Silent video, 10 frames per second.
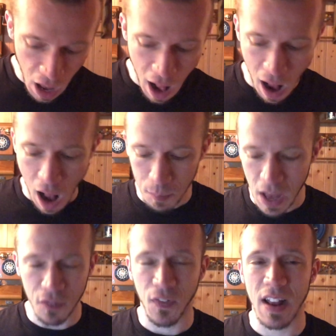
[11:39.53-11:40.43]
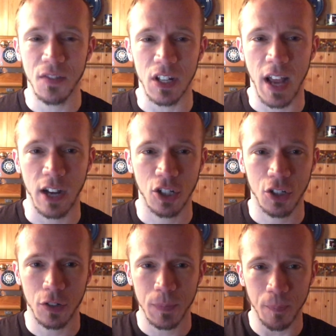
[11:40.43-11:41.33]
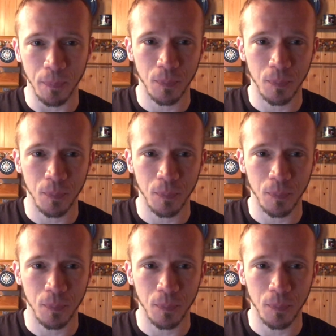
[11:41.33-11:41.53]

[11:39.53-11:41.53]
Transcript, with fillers: I'm not a fan of the texture